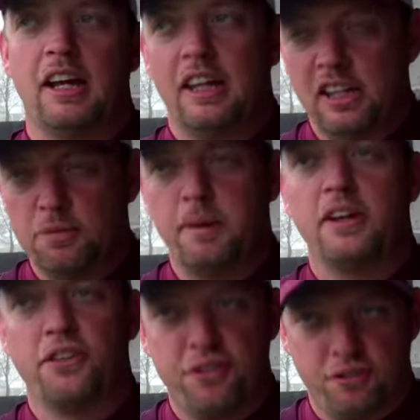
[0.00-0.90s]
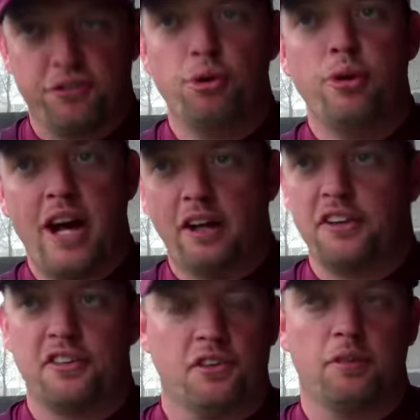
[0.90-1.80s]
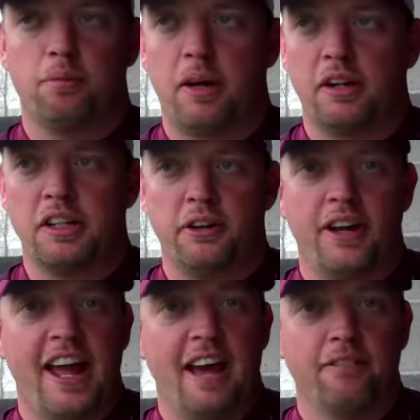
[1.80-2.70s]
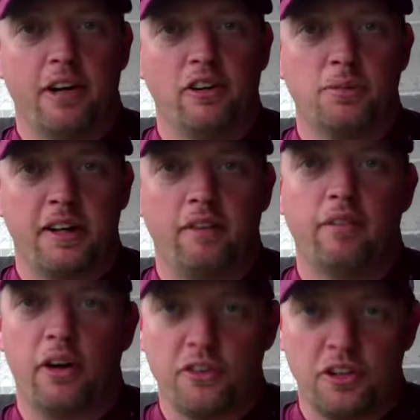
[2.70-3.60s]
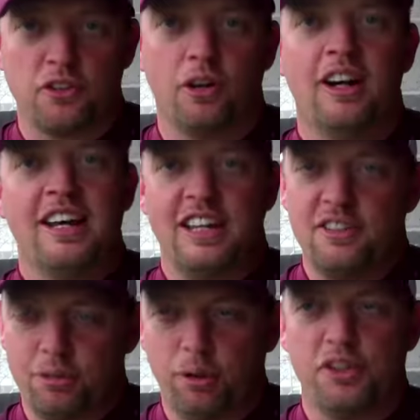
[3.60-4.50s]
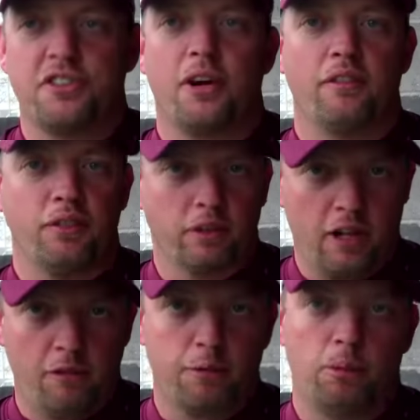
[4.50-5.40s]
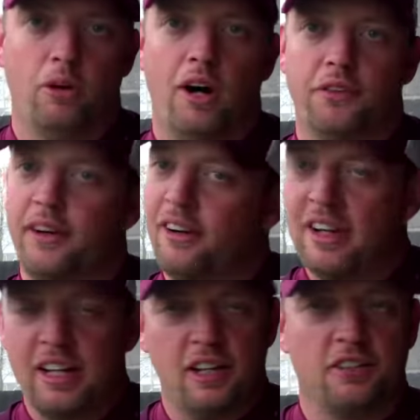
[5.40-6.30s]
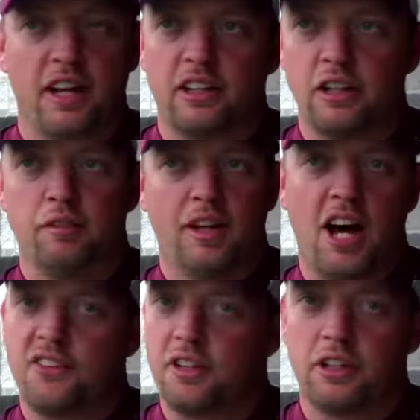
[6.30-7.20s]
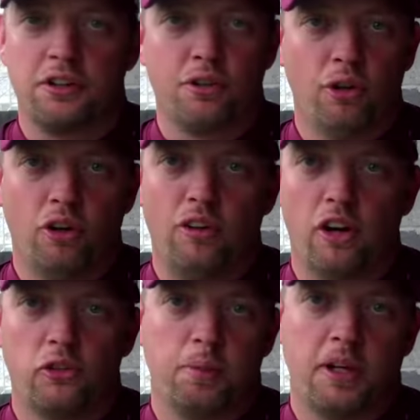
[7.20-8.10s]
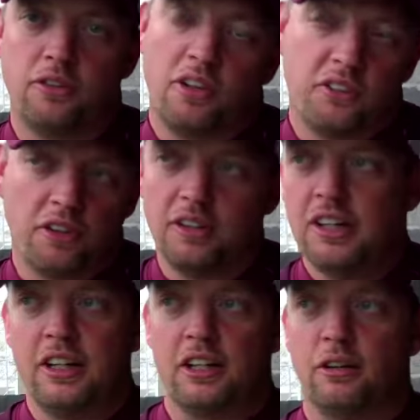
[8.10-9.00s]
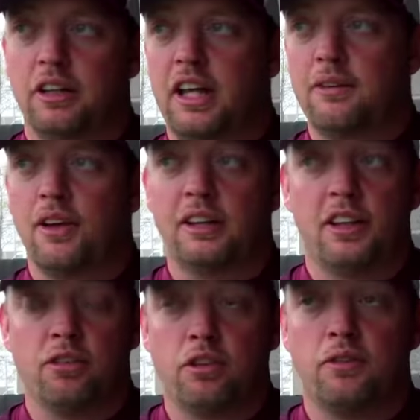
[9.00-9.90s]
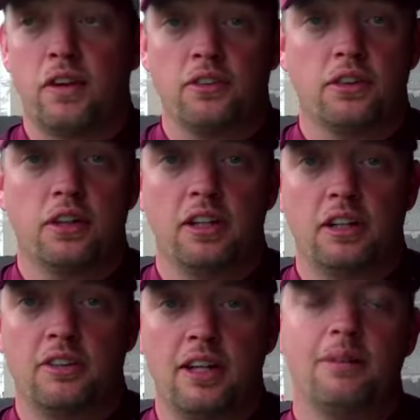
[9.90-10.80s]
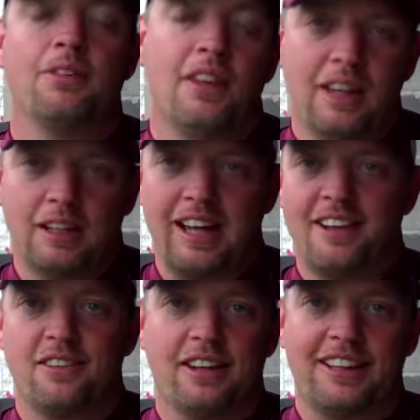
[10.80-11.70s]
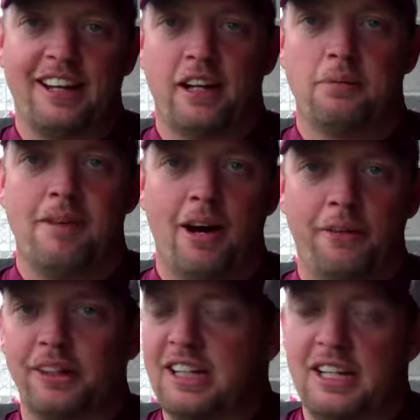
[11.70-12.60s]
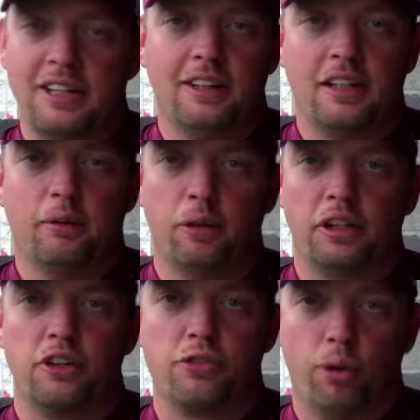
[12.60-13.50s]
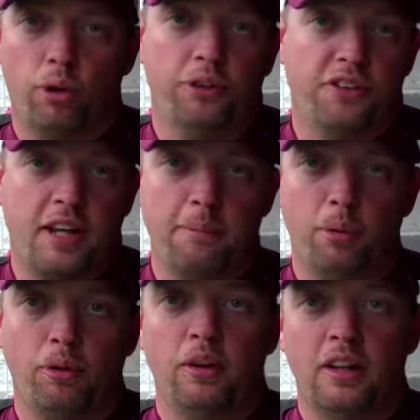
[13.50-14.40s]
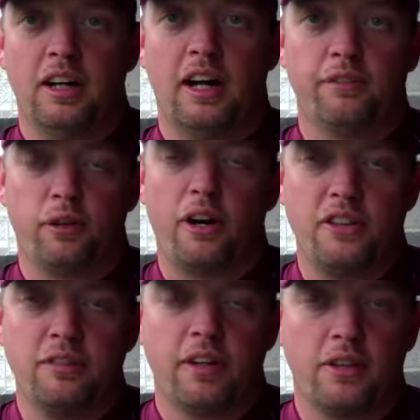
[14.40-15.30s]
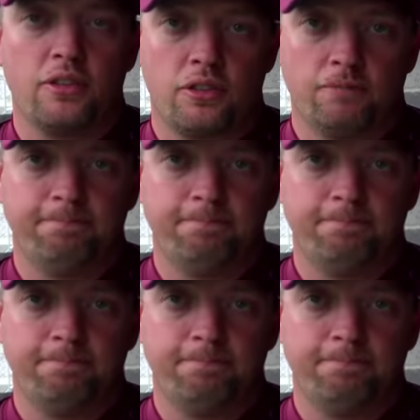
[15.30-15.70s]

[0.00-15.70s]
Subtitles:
He's been through now. This is about a year and a half now he's been on varsity, so he's really starting to feel comfortable out there. He's got good velocity and control of all his pitches. And, you know, in games like this, when you face good hitting teams, guys like that on the mound are key, and he really controlled the tempo for our defense.